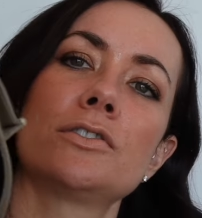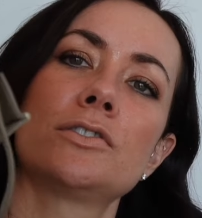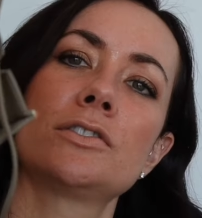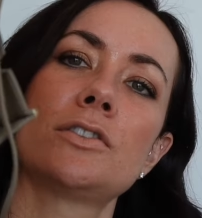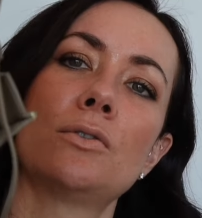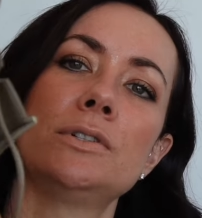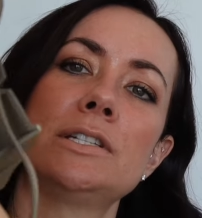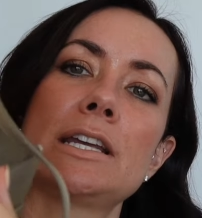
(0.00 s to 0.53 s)

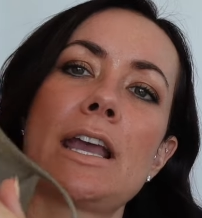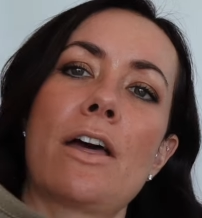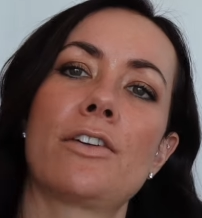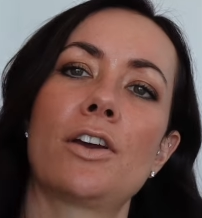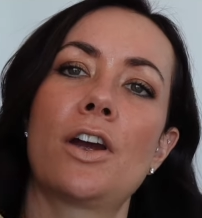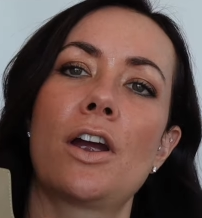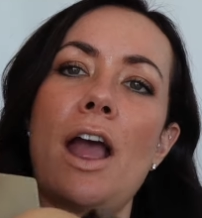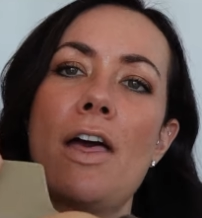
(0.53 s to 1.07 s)
sewn
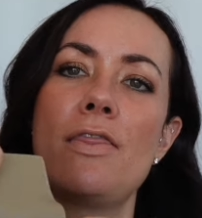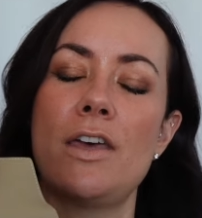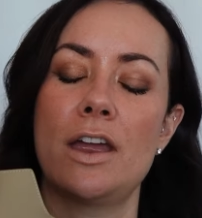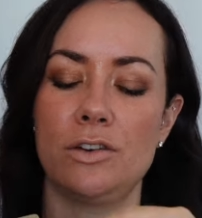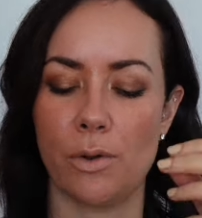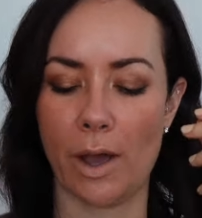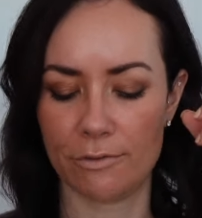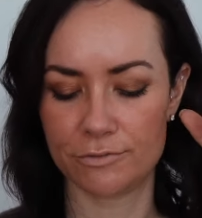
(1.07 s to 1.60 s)
together, and
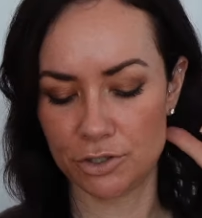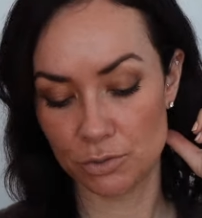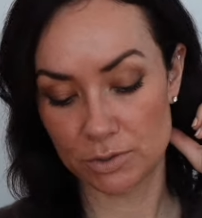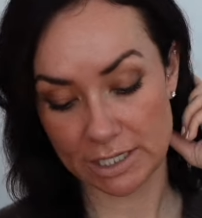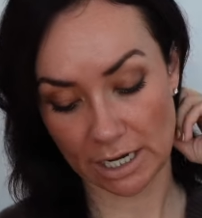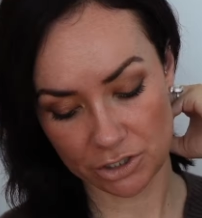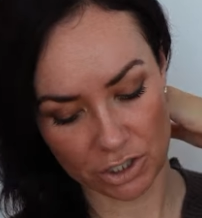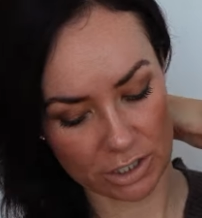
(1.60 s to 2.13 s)
then you have two
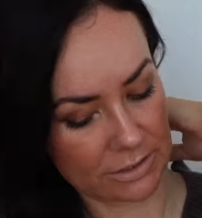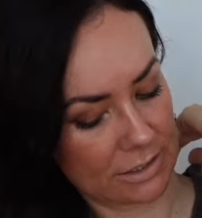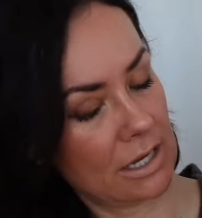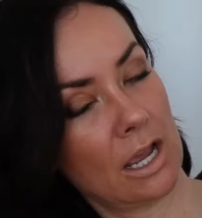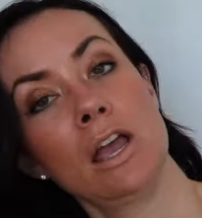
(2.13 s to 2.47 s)
sections.